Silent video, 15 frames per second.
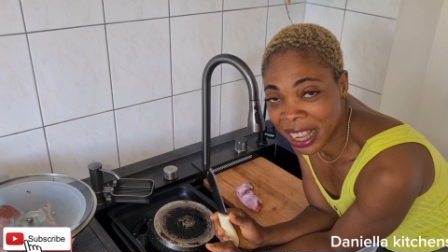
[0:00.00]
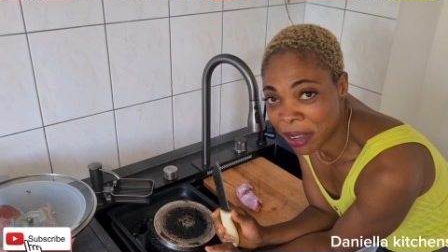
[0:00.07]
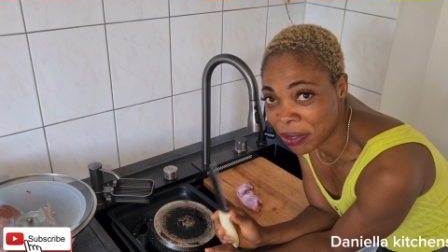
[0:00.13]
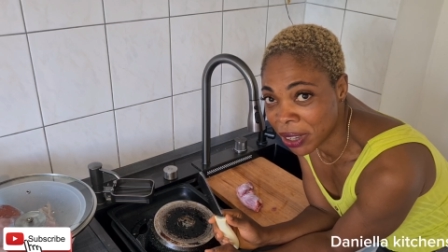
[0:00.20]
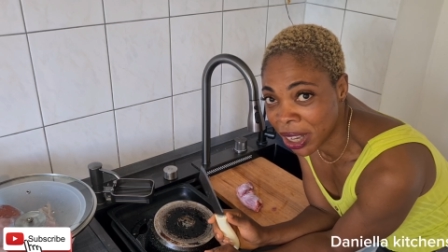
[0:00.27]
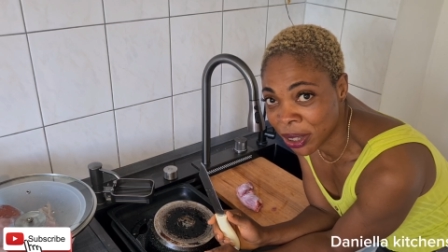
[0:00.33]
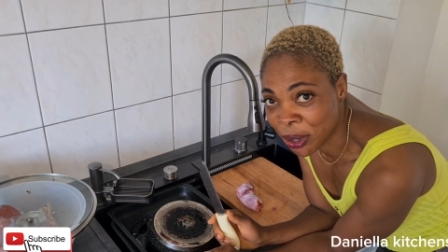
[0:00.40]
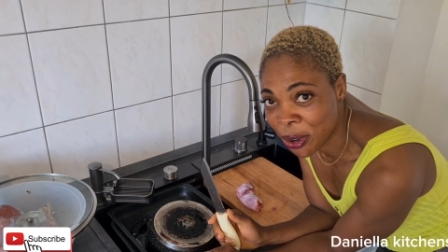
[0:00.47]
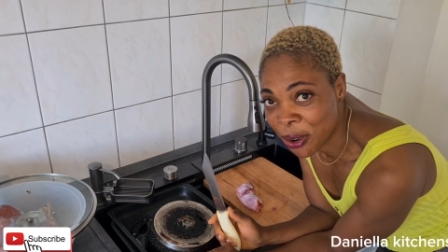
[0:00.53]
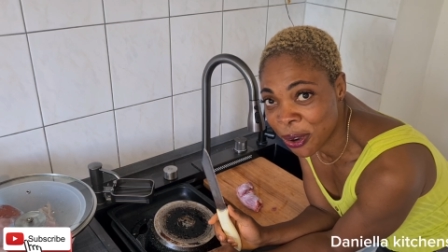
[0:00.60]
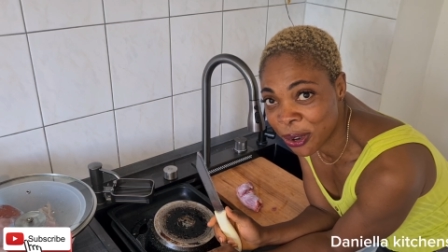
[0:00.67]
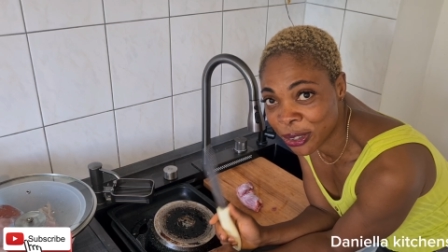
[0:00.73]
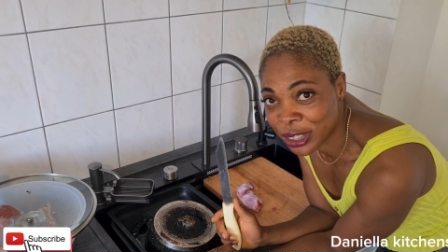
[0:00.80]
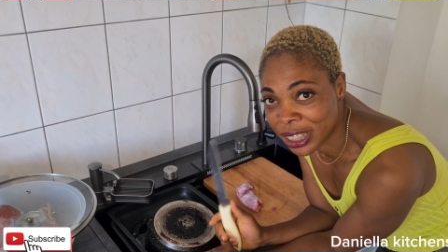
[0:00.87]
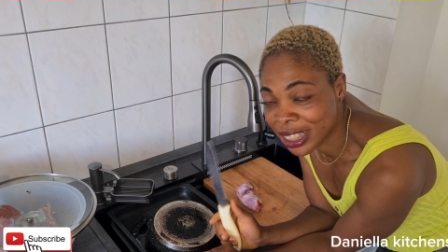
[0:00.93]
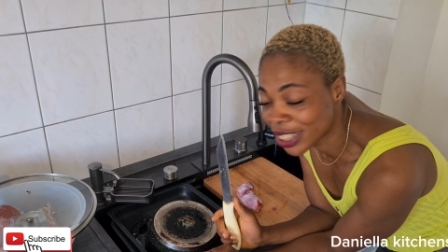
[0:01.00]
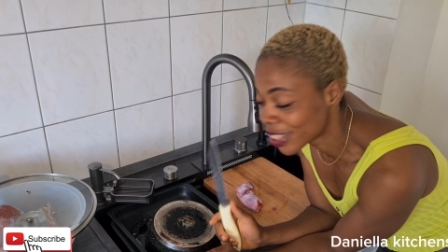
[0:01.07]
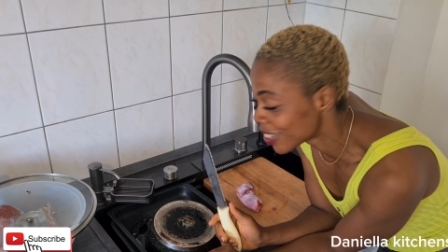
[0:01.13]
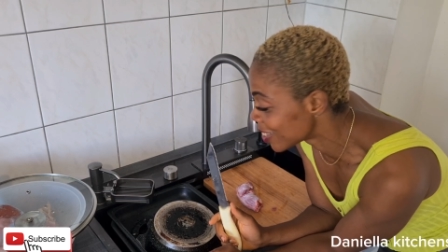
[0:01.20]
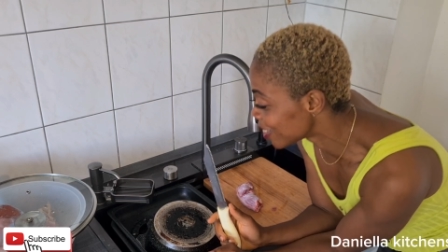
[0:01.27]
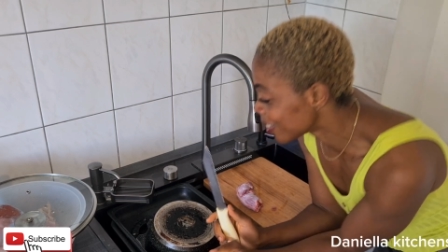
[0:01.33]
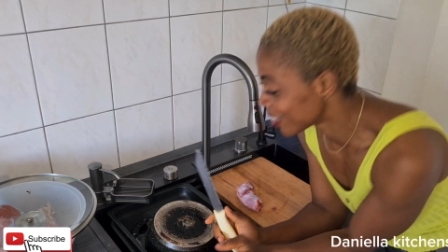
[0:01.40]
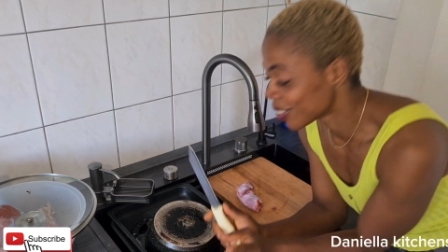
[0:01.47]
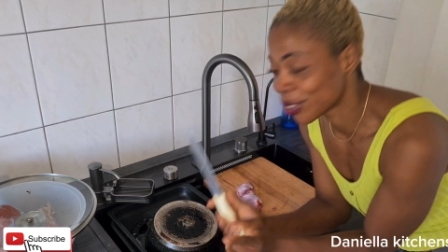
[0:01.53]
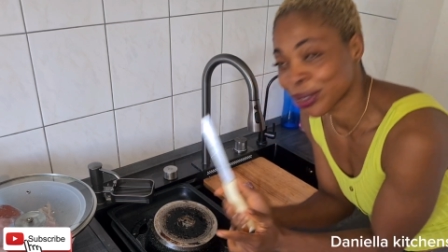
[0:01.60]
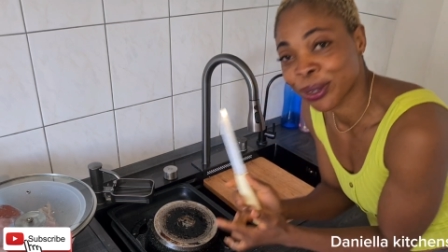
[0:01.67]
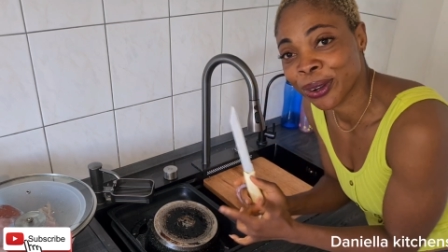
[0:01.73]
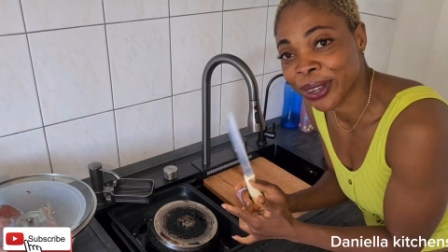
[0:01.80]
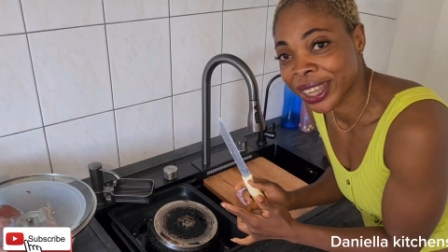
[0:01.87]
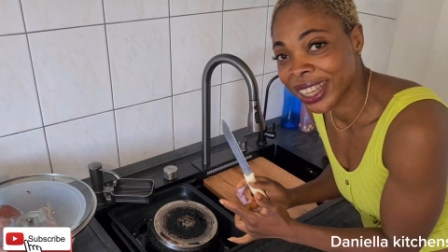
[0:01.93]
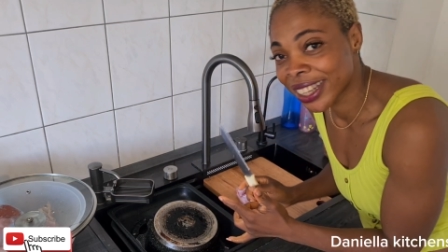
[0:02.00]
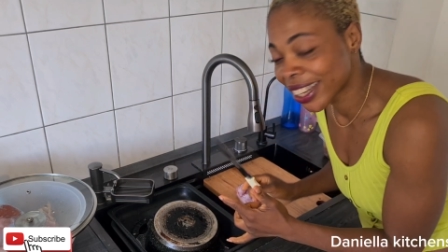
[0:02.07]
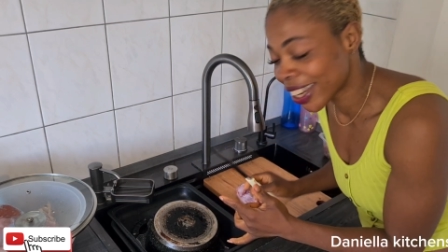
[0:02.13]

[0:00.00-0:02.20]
knife cannot cut this turkey